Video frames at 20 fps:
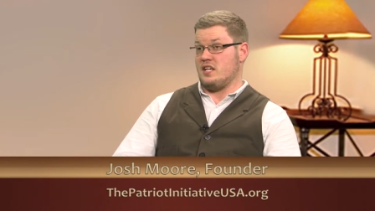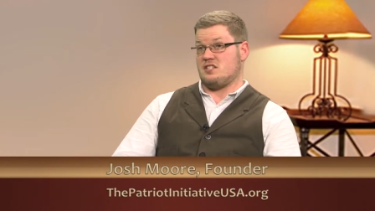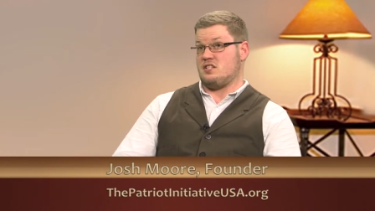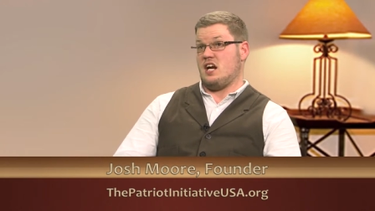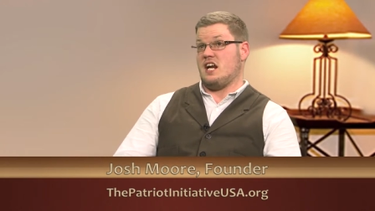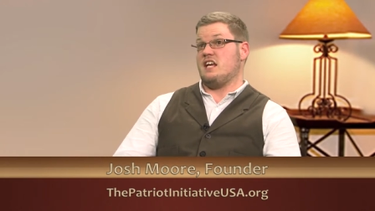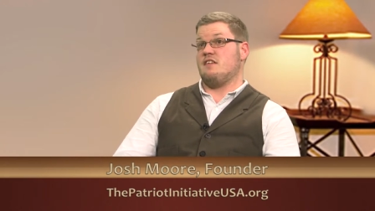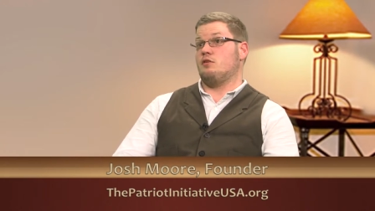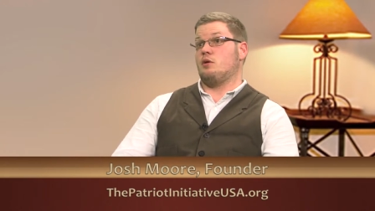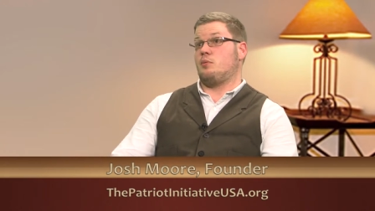That's
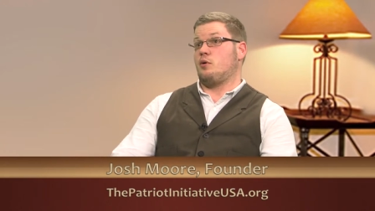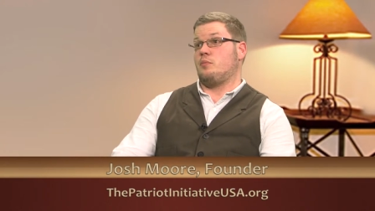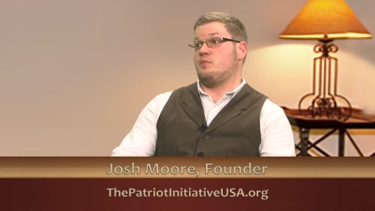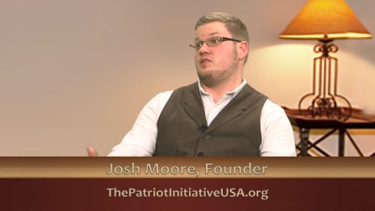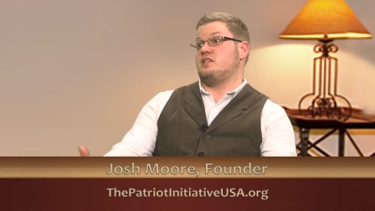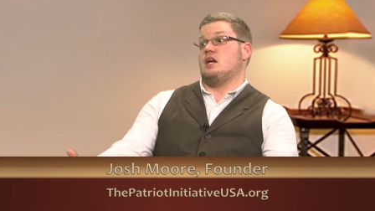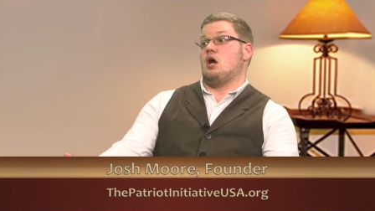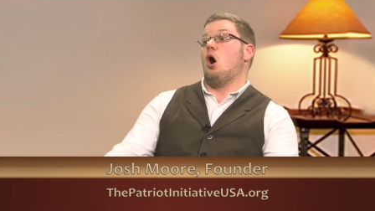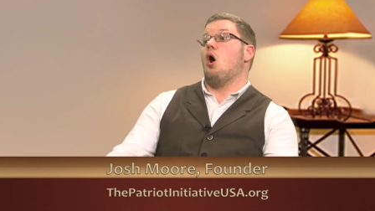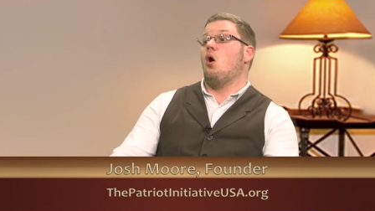not even the
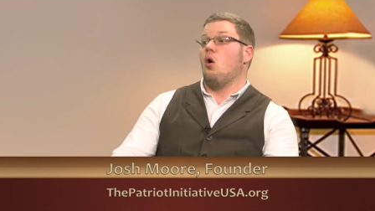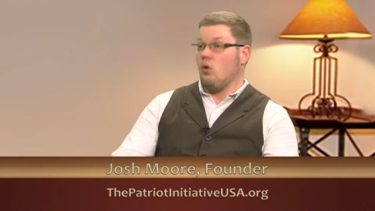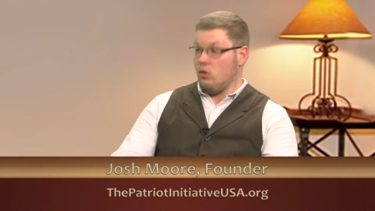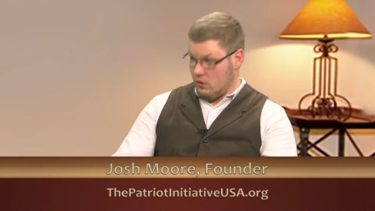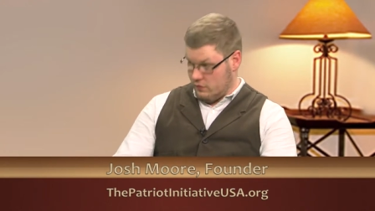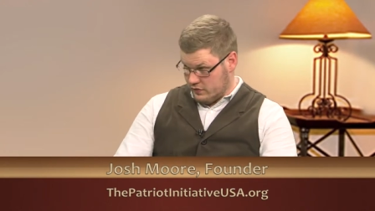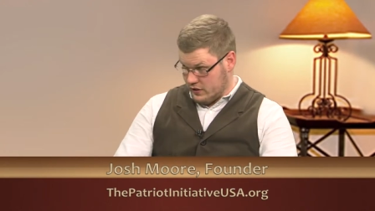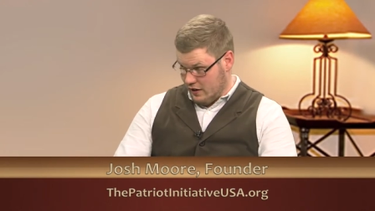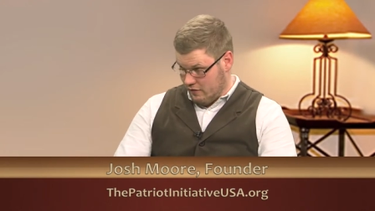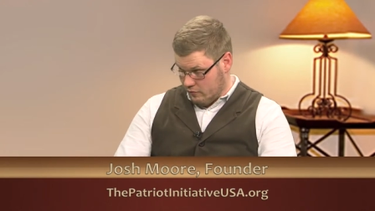purpose at
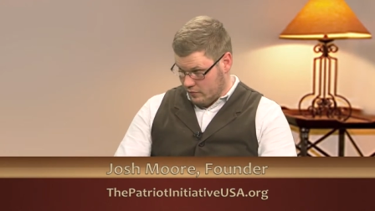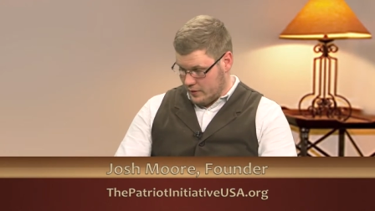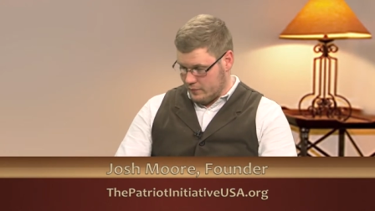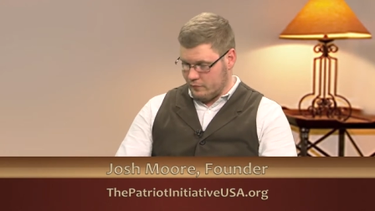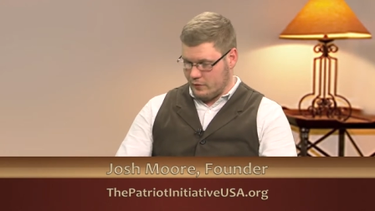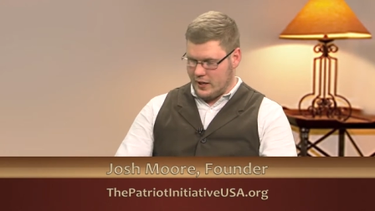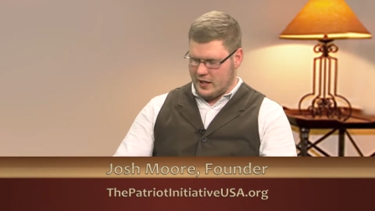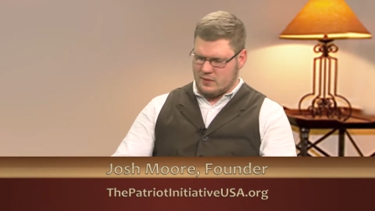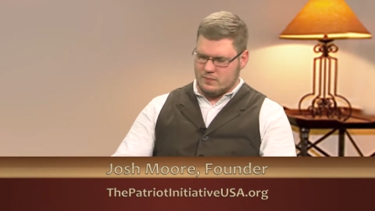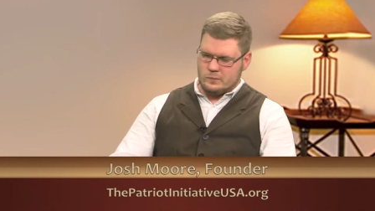all of government,
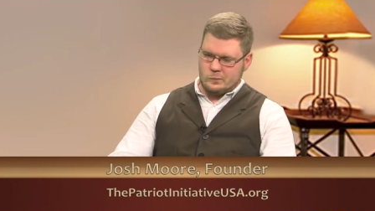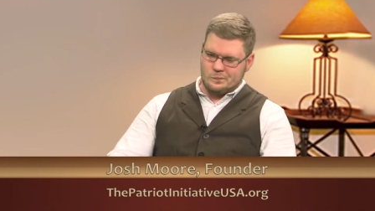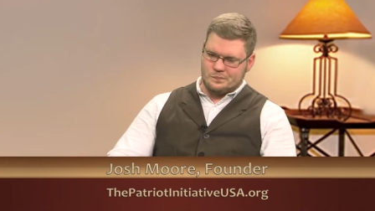right?